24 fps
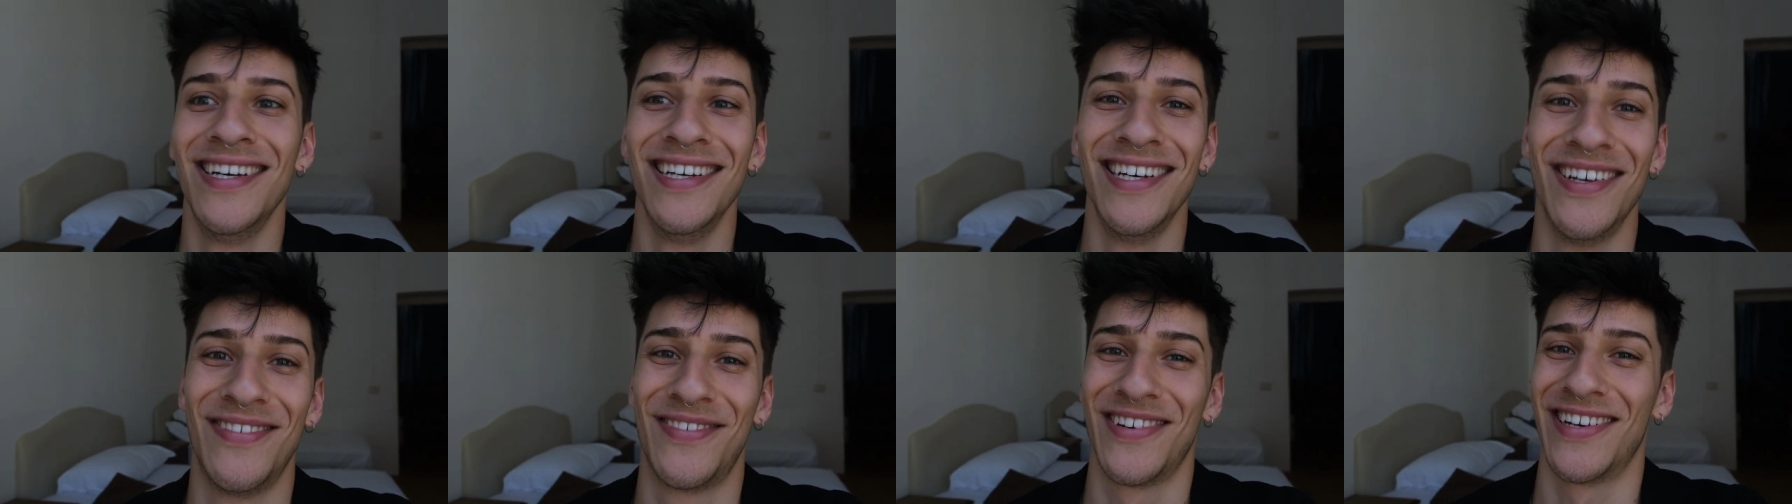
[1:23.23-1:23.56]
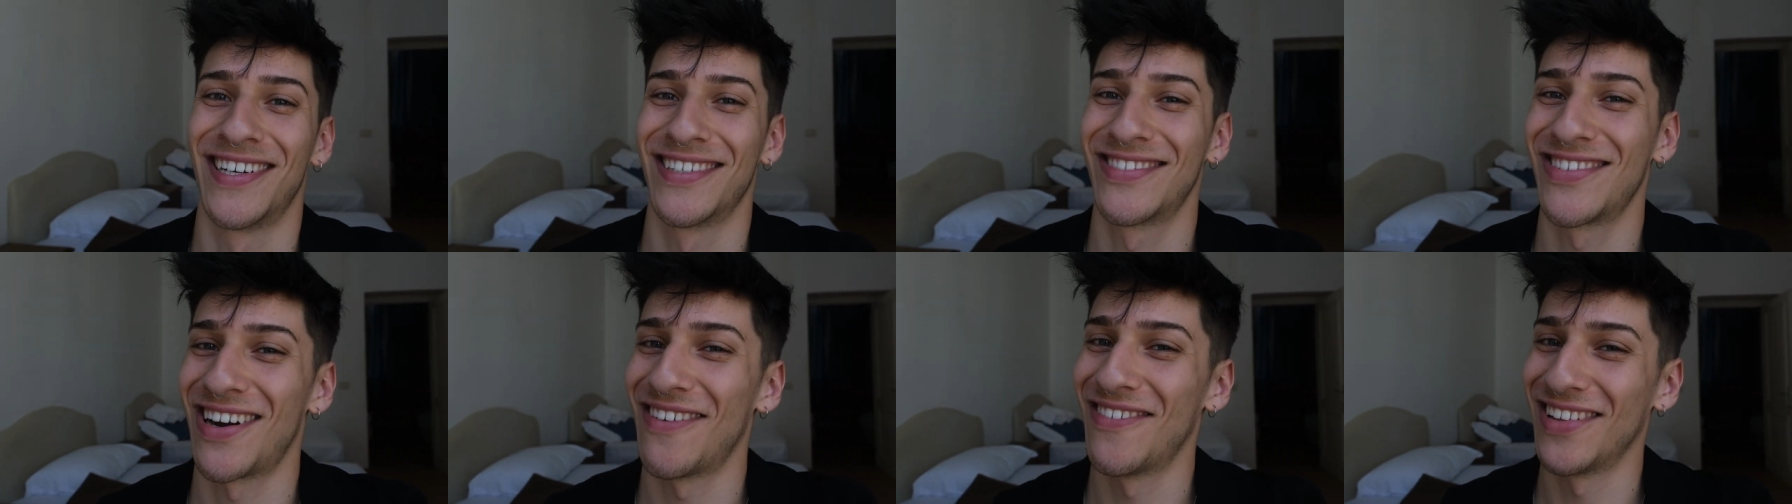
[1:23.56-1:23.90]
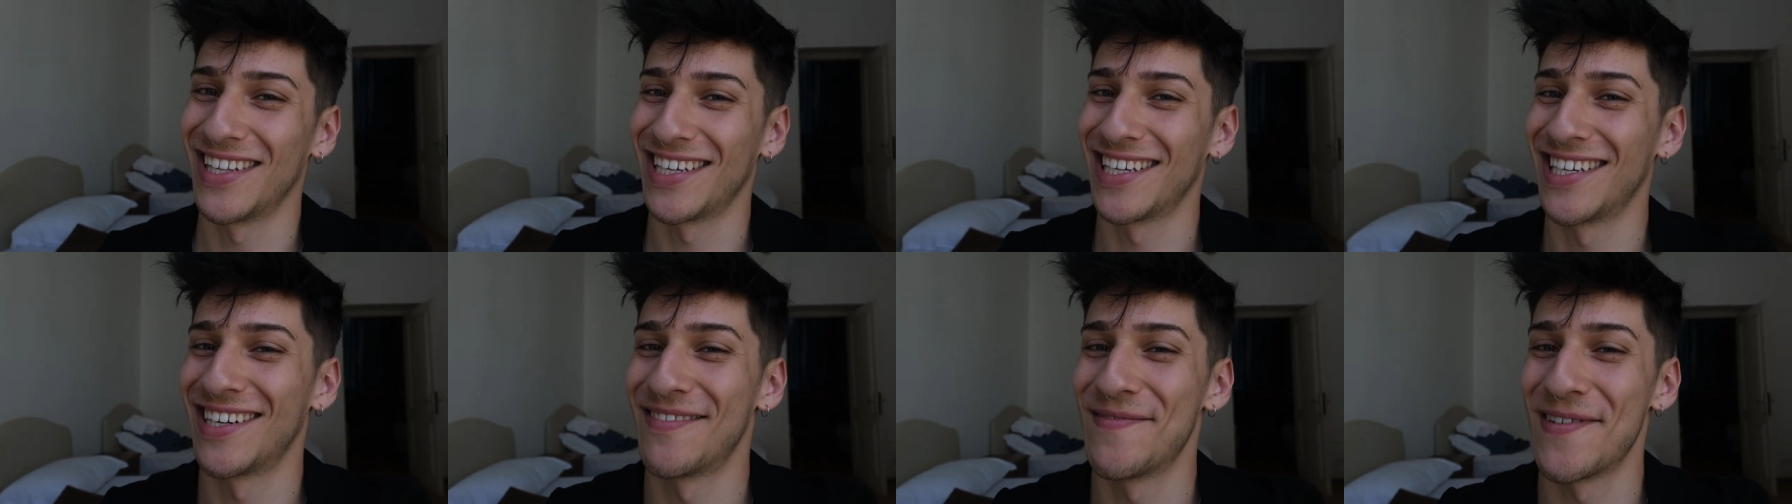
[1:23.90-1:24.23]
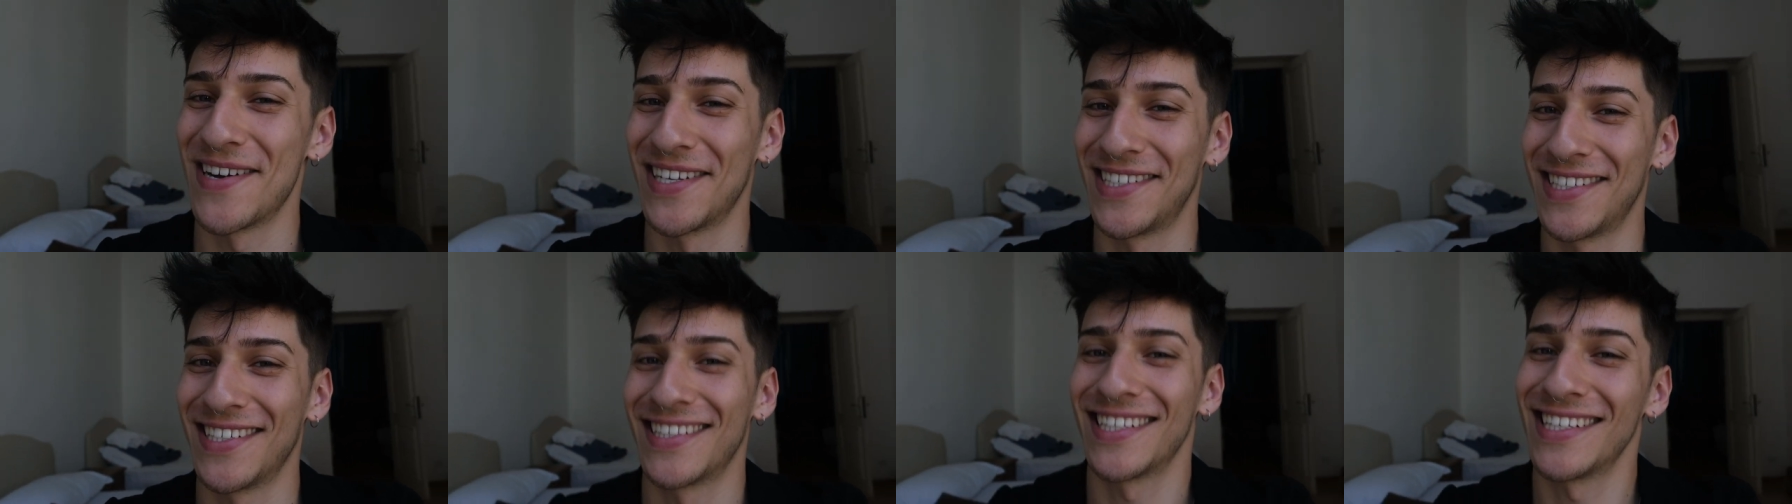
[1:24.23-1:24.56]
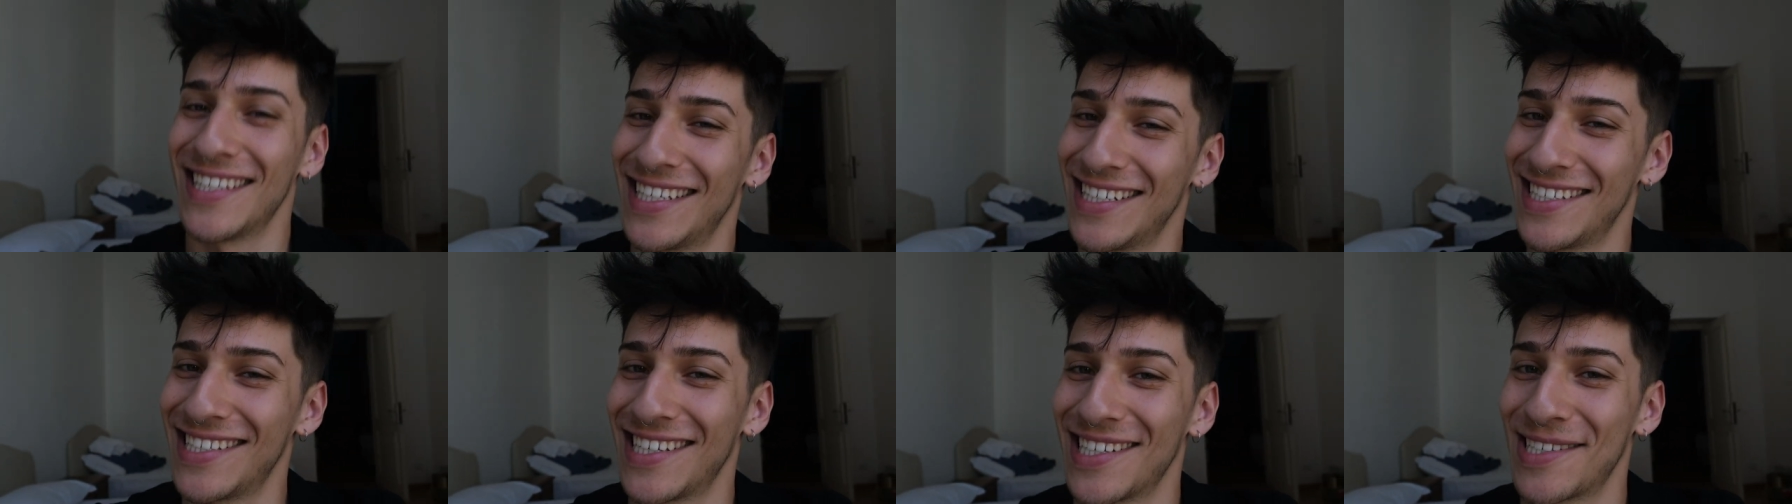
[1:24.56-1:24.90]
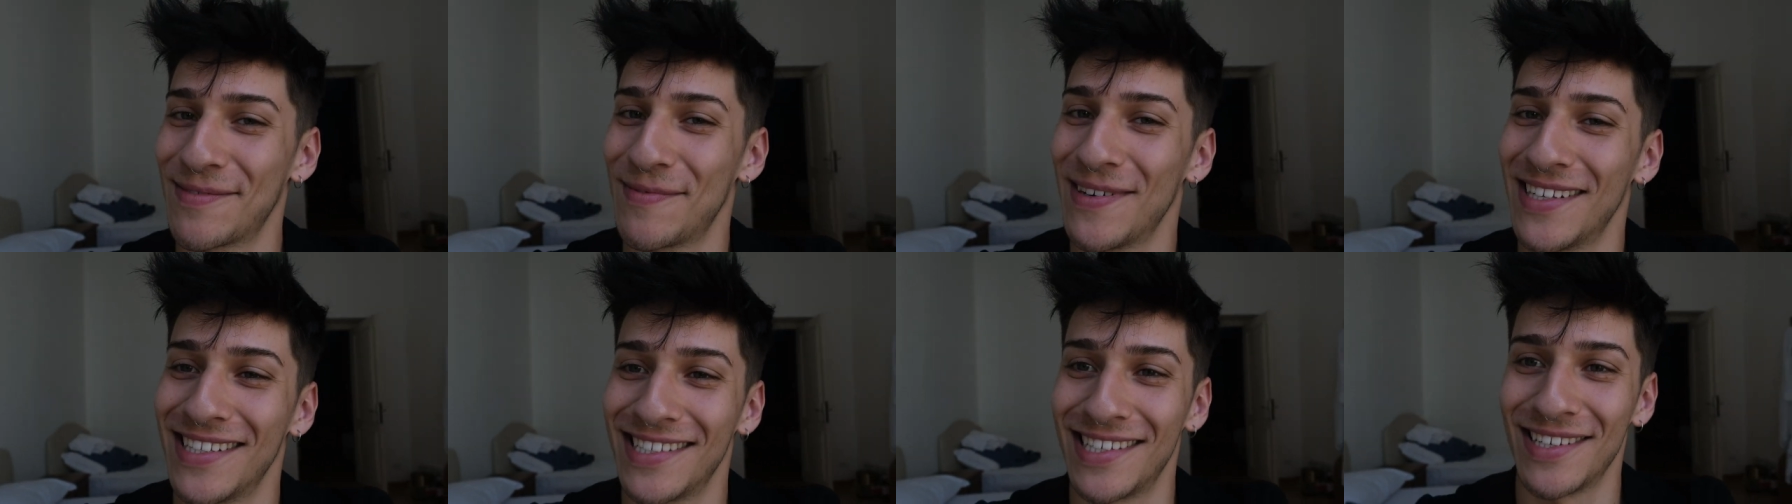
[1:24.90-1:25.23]
if you're traveling in a budget, it is
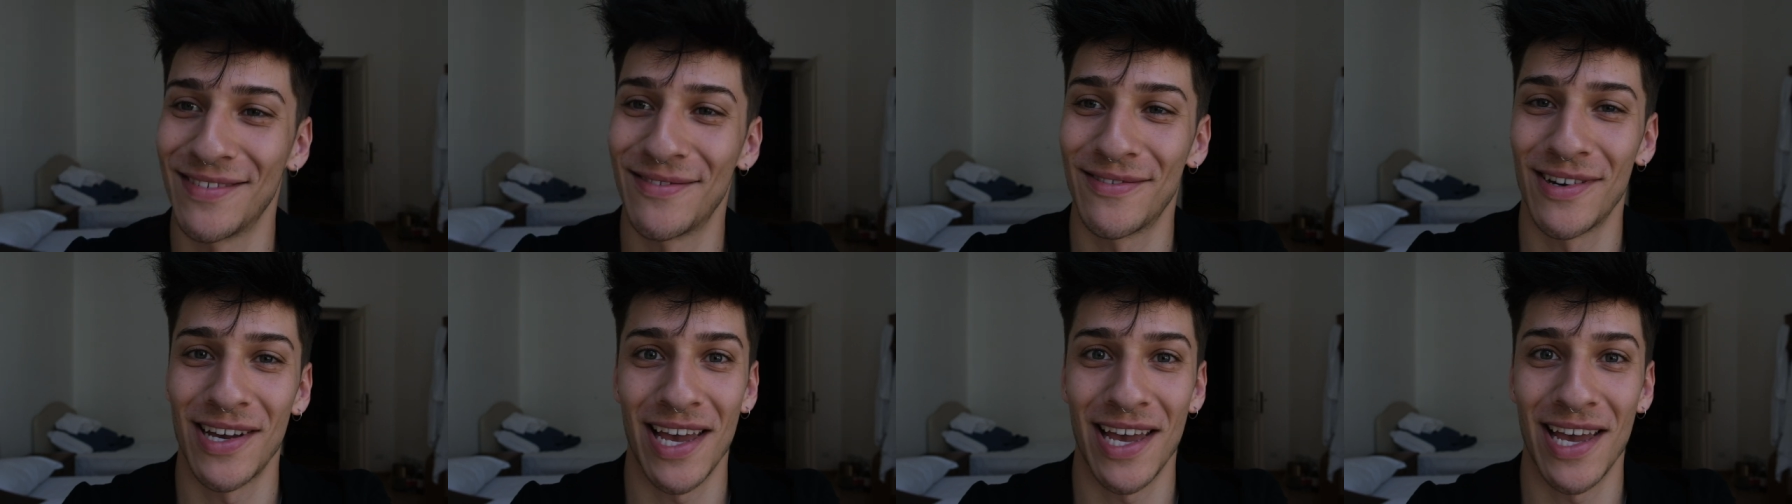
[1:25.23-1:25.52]
expensive